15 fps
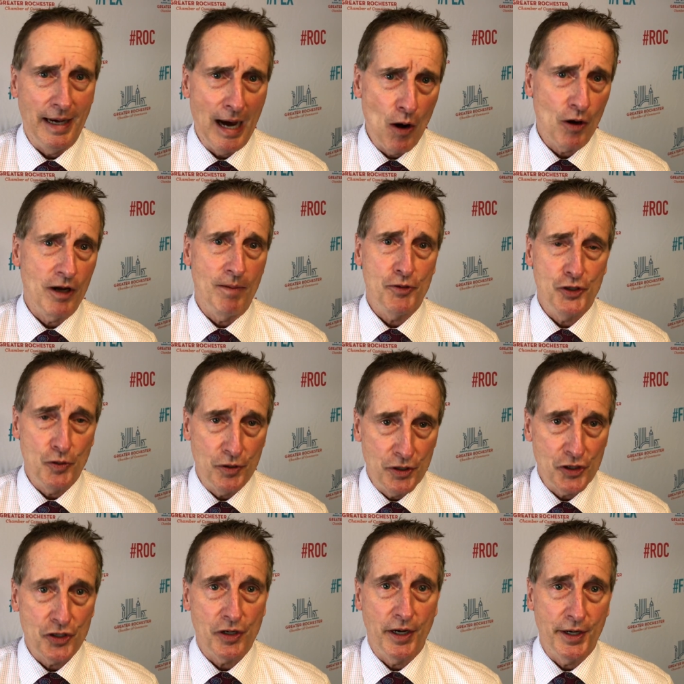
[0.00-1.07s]
outcomes you
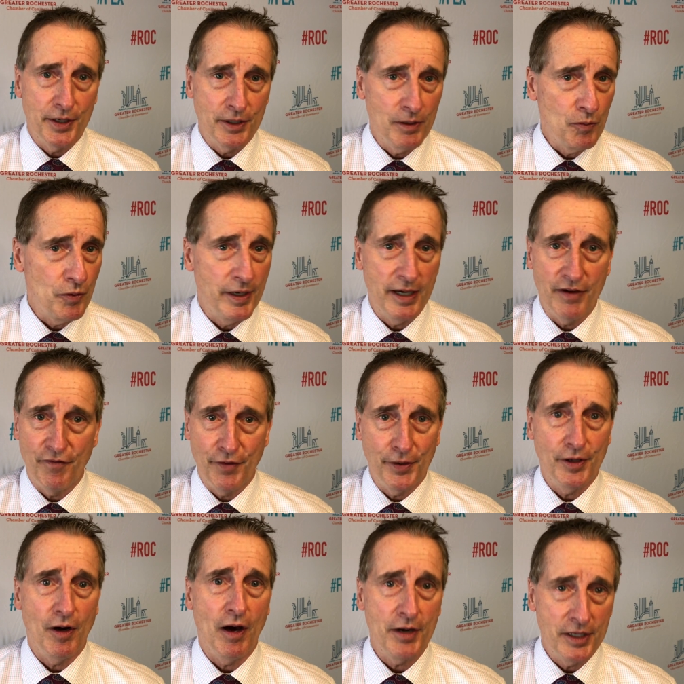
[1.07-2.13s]
desire will have
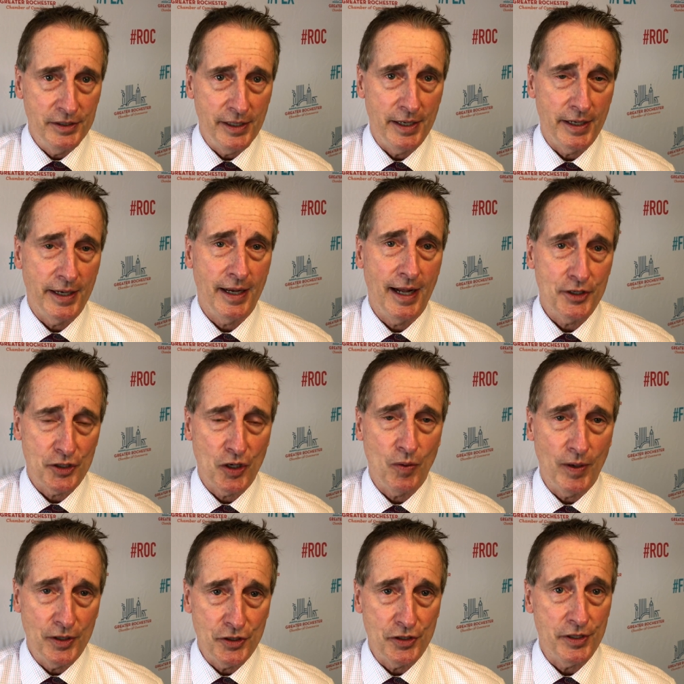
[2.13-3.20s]
very unintended
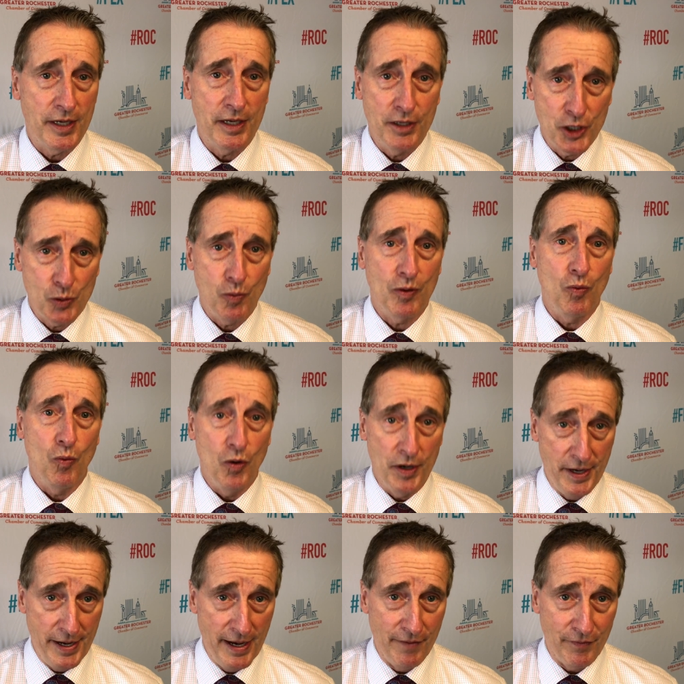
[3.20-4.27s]
consequences, and this one
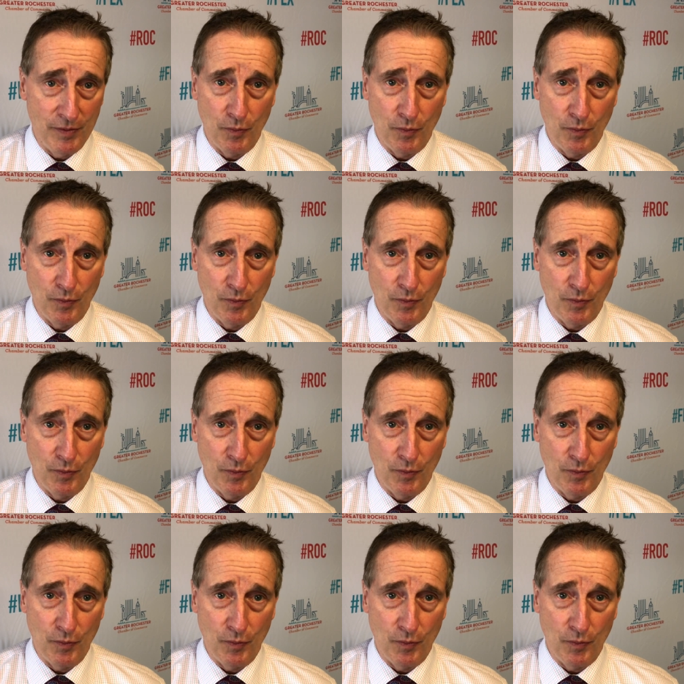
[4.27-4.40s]
would have.